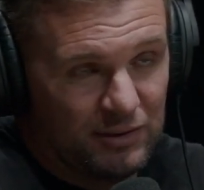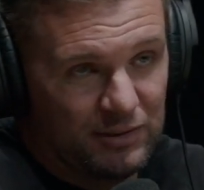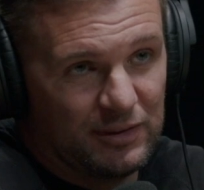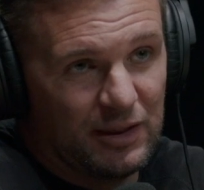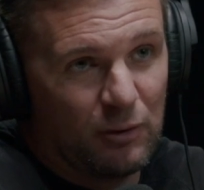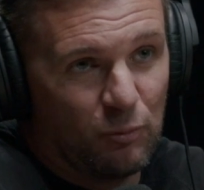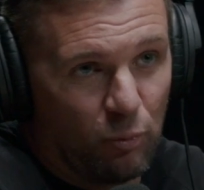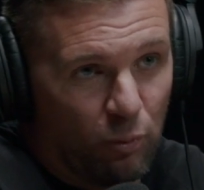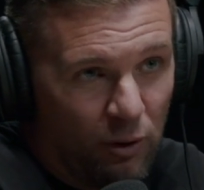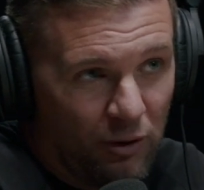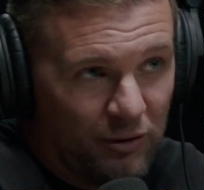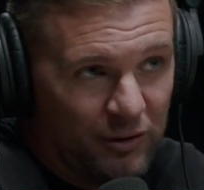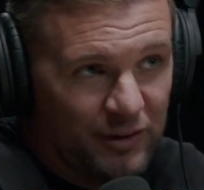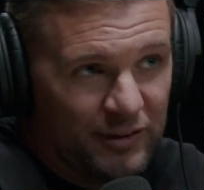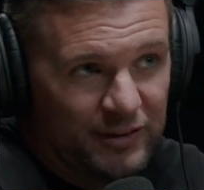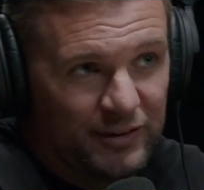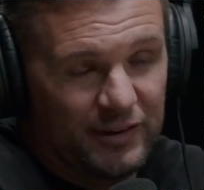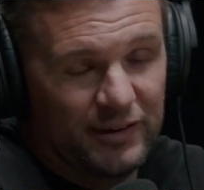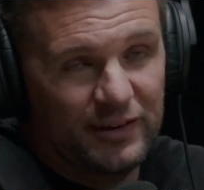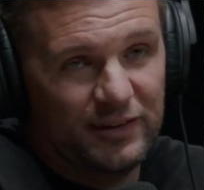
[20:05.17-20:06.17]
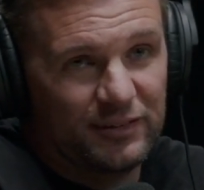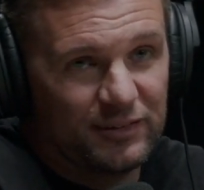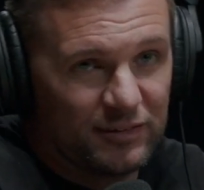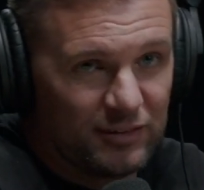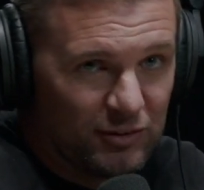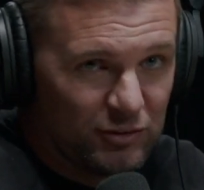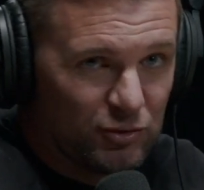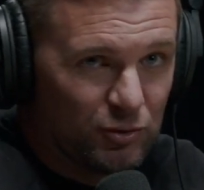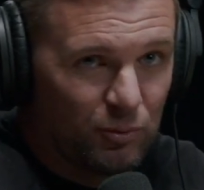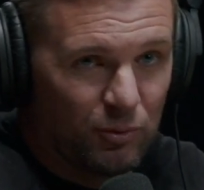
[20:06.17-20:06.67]
they worded it in
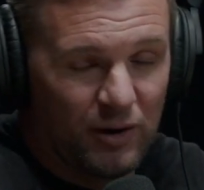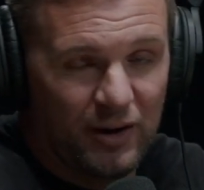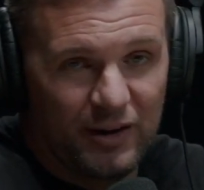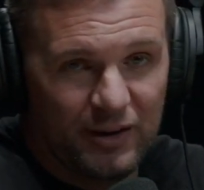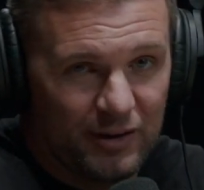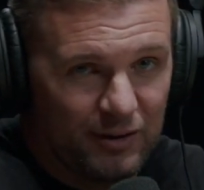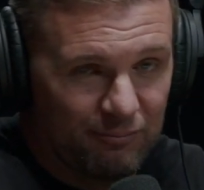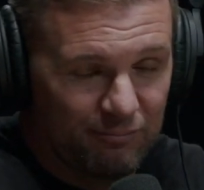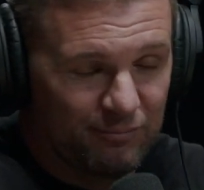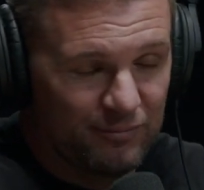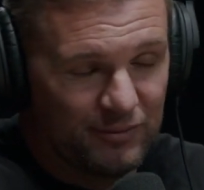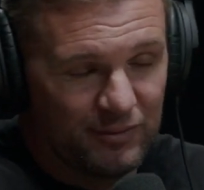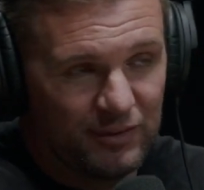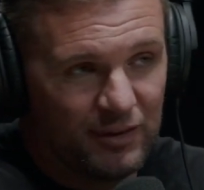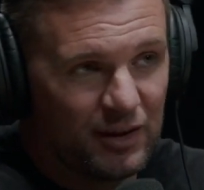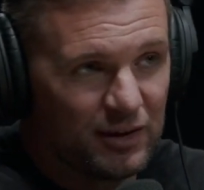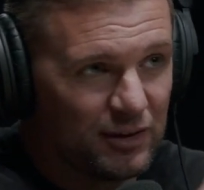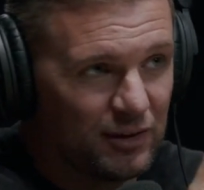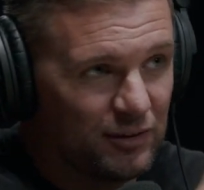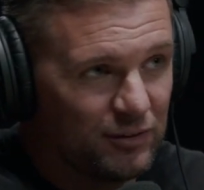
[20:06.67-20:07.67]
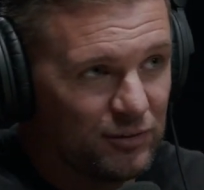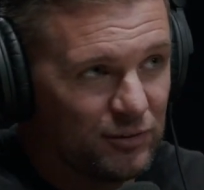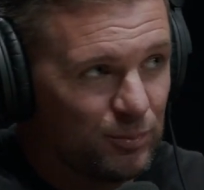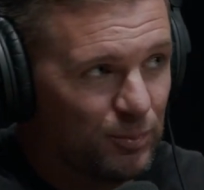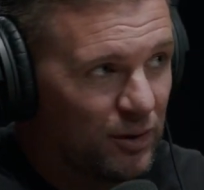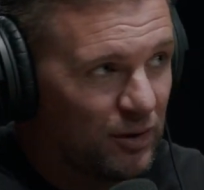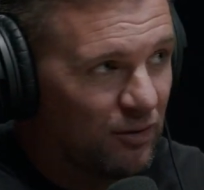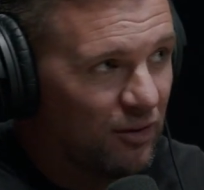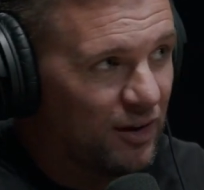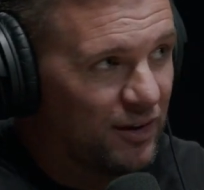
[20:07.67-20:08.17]
such a way, and I'm not gonna
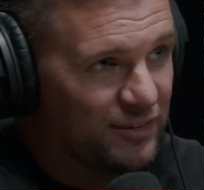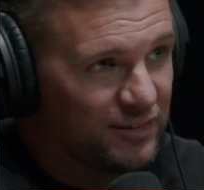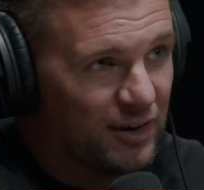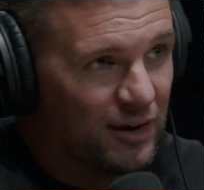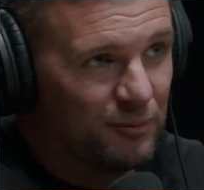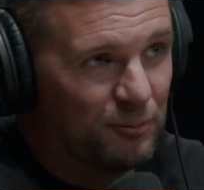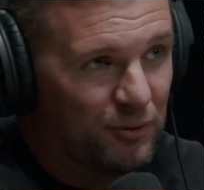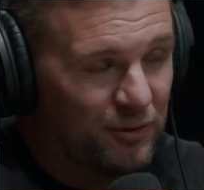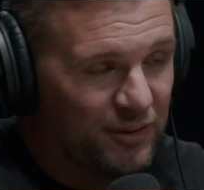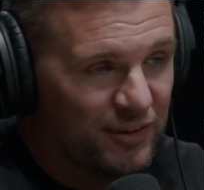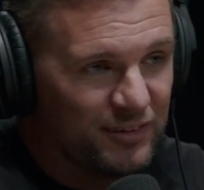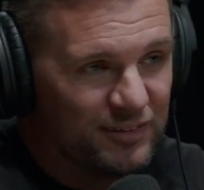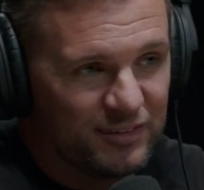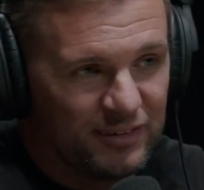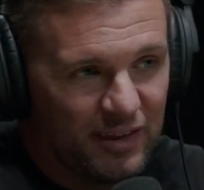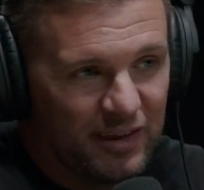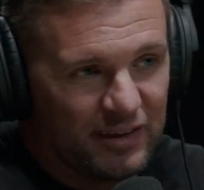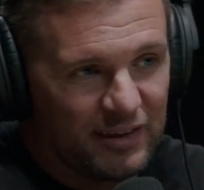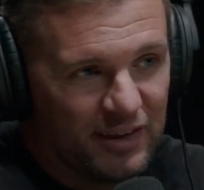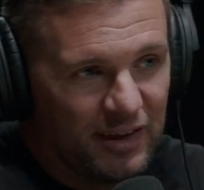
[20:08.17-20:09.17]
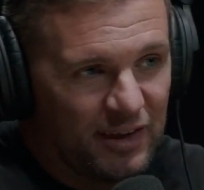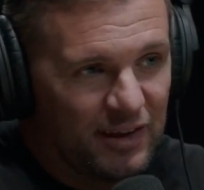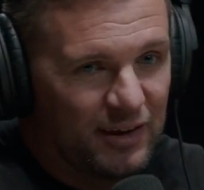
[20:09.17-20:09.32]
spend a lot of time on this. Like,